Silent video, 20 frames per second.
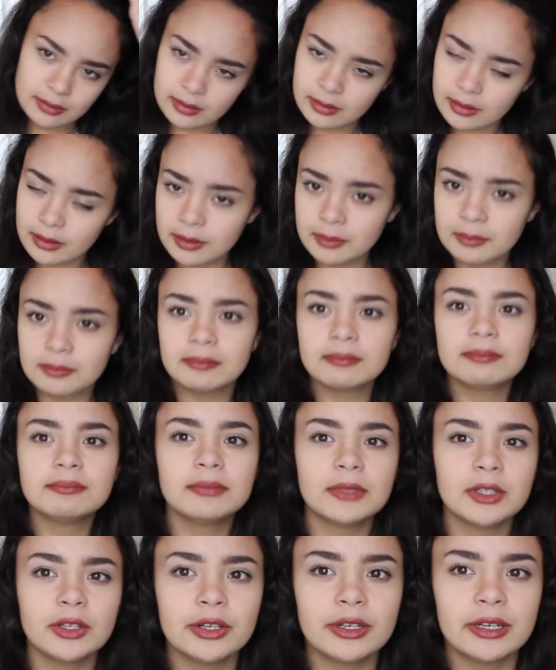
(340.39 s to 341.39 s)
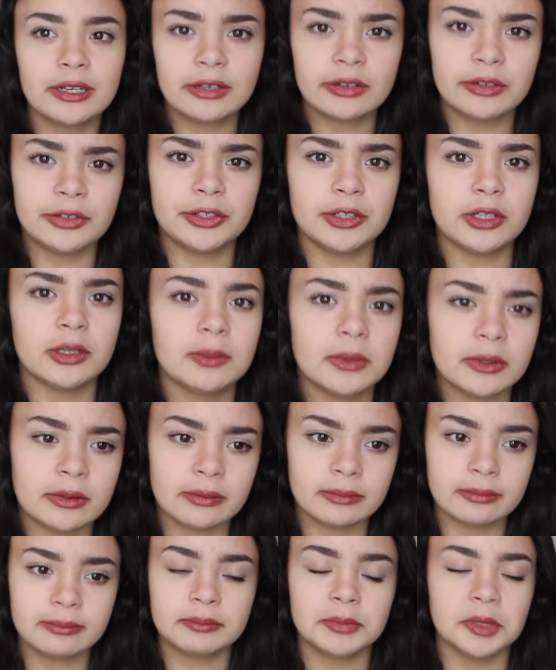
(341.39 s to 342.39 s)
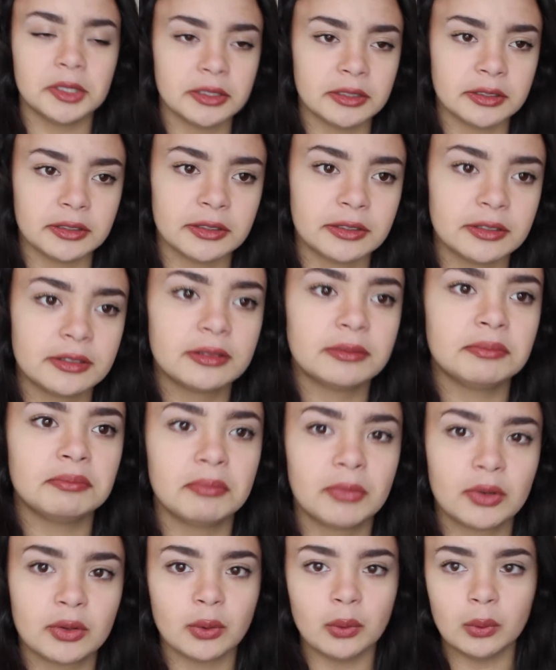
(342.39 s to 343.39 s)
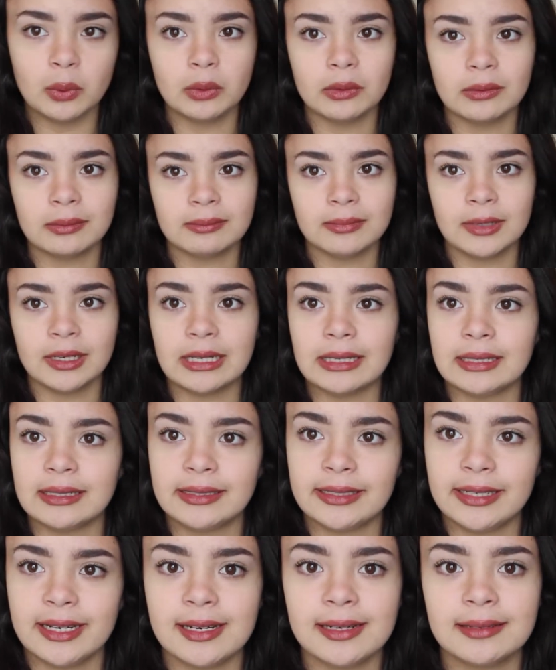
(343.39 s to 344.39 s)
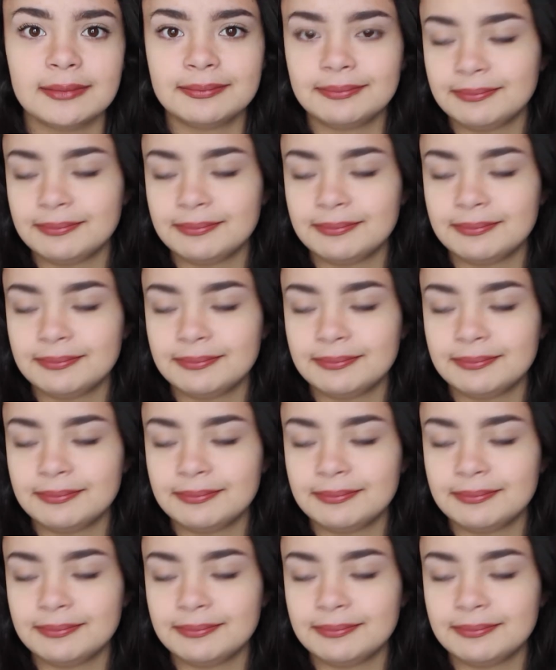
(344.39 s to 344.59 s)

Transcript: I'm learning German because school, uh, yeah.